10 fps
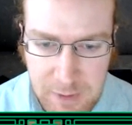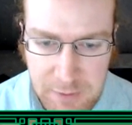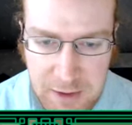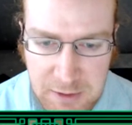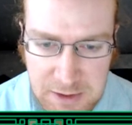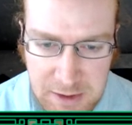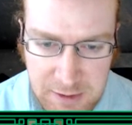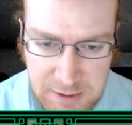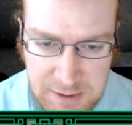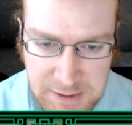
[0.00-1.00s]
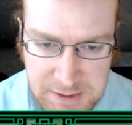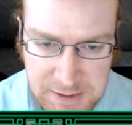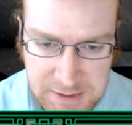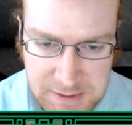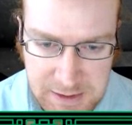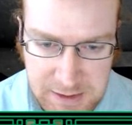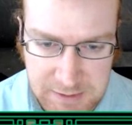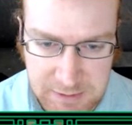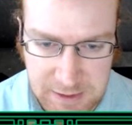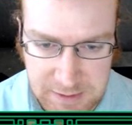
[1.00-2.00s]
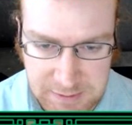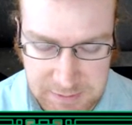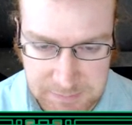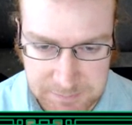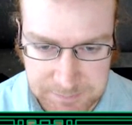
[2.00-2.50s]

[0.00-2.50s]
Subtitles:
If I go here, he does this, I do that.